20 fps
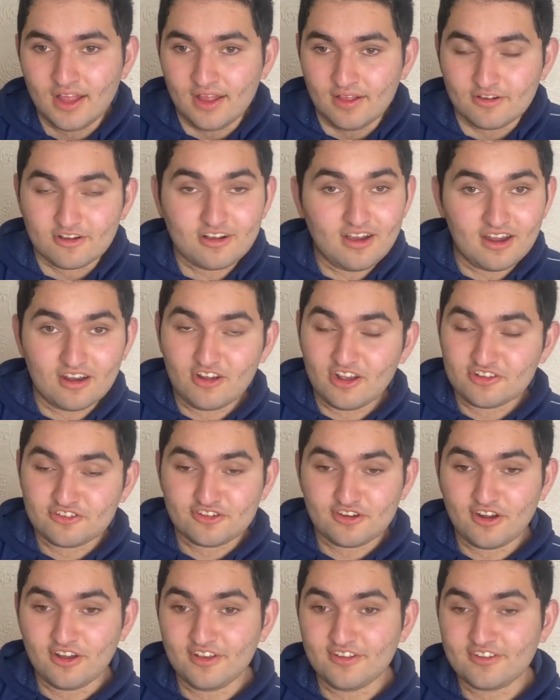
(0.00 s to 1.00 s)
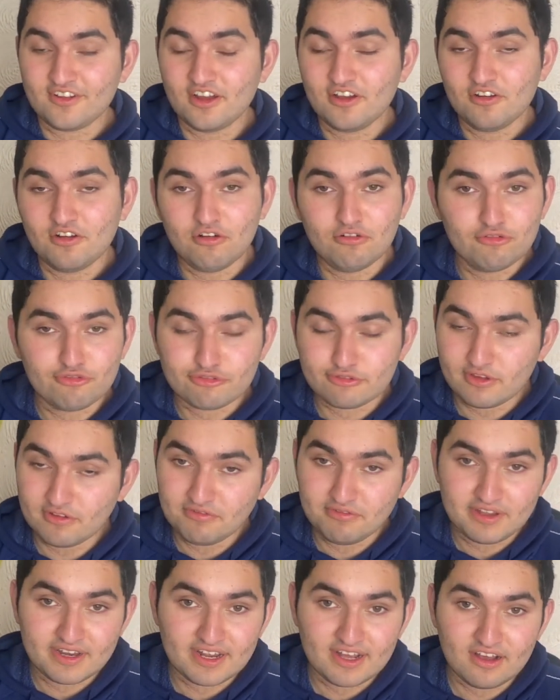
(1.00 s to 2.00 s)
Carlo Ancelotti, though, also a
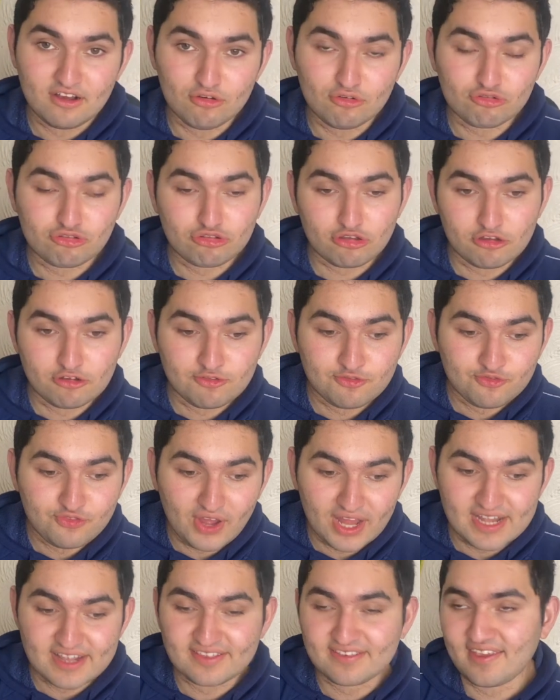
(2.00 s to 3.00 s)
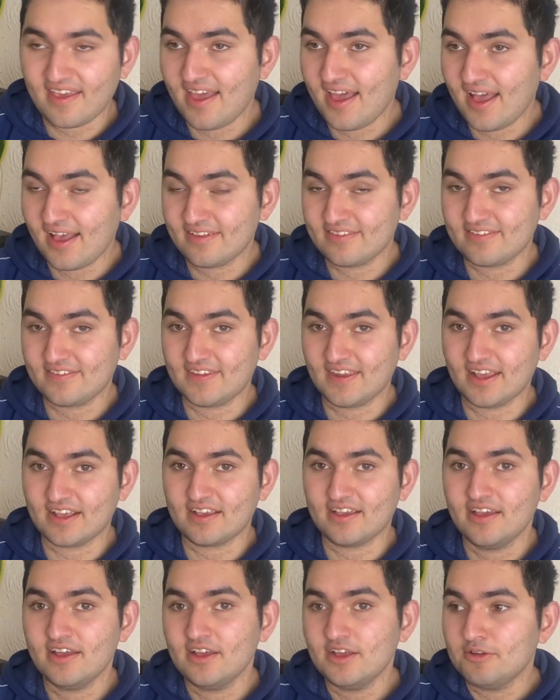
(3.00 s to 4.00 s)
winner, also a
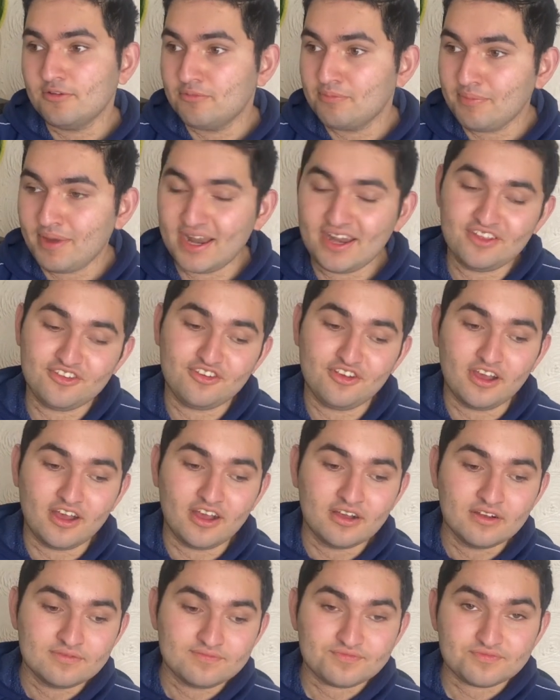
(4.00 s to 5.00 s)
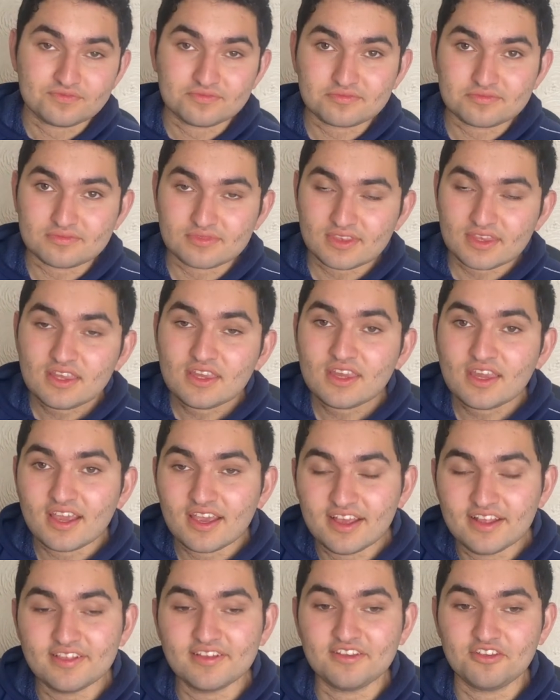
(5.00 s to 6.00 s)
fantastic manager
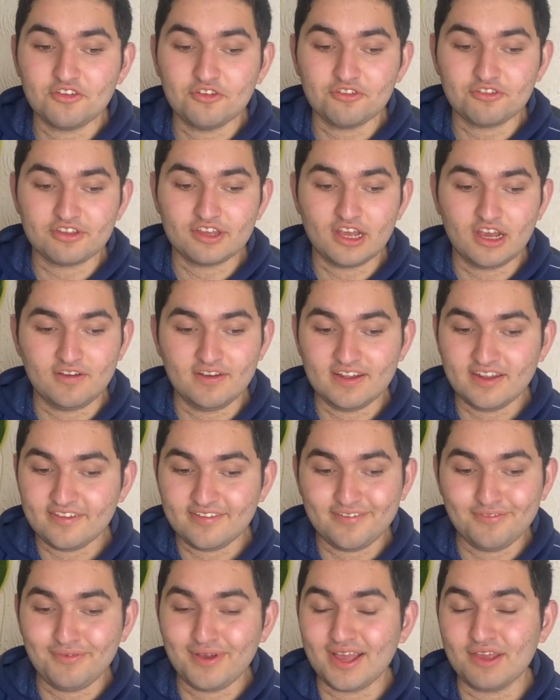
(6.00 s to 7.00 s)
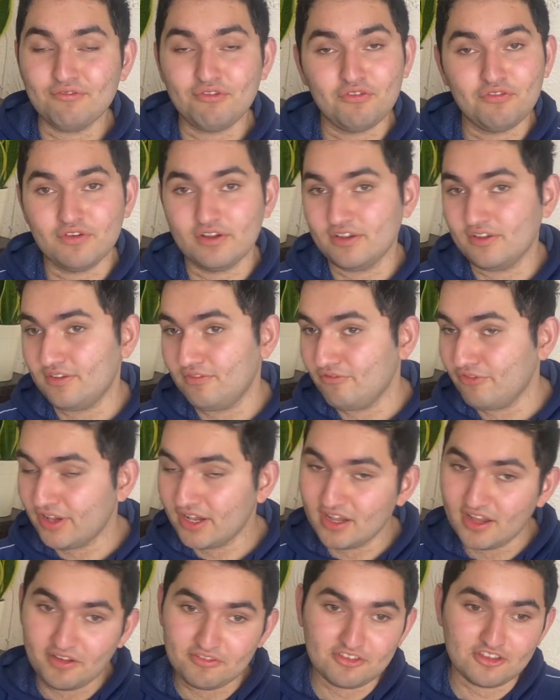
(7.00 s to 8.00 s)
in the UCL. And this is why we
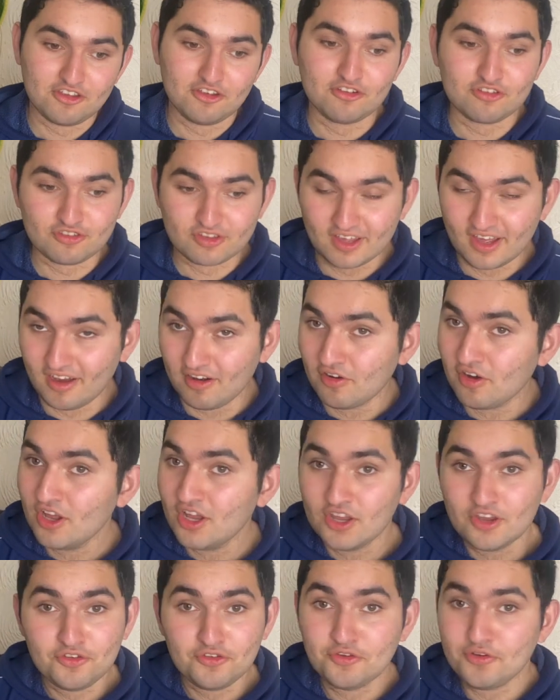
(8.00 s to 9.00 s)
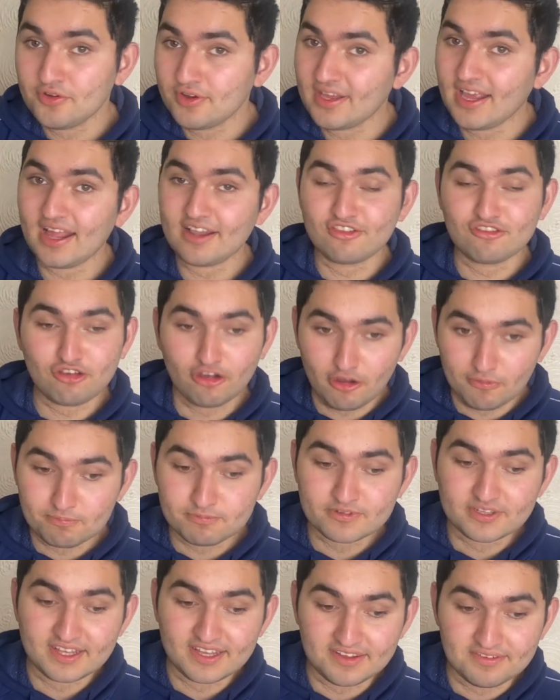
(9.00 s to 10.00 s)
love the UCL. You get top
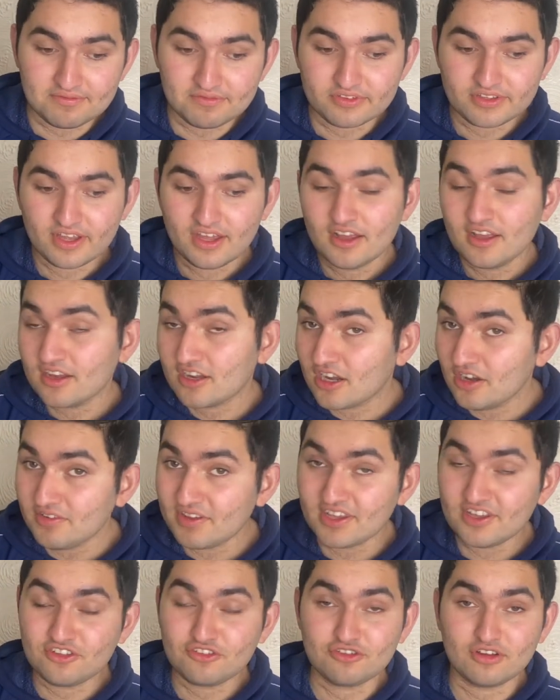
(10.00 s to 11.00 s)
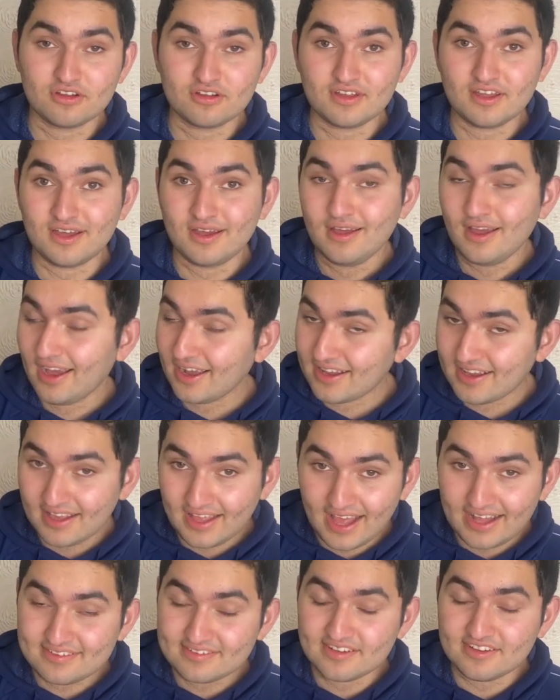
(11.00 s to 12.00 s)
teams going
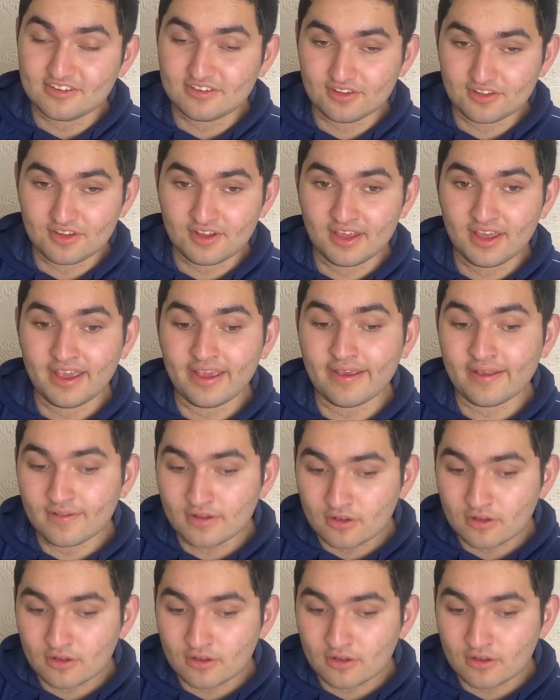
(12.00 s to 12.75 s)
at each other in